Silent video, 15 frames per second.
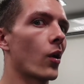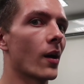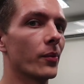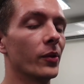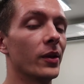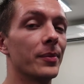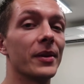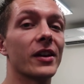
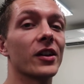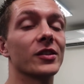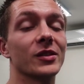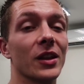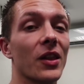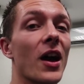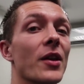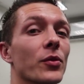probably
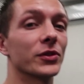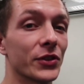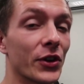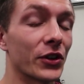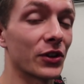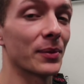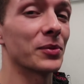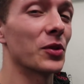because the line
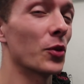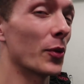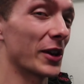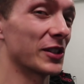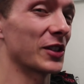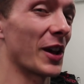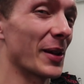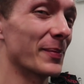wasn't hooked up to the
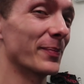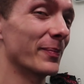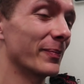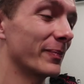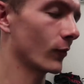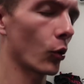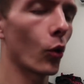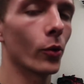wastegate.
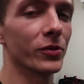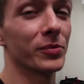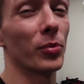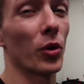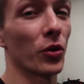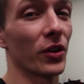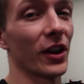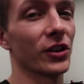Or was
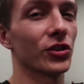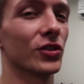broken, I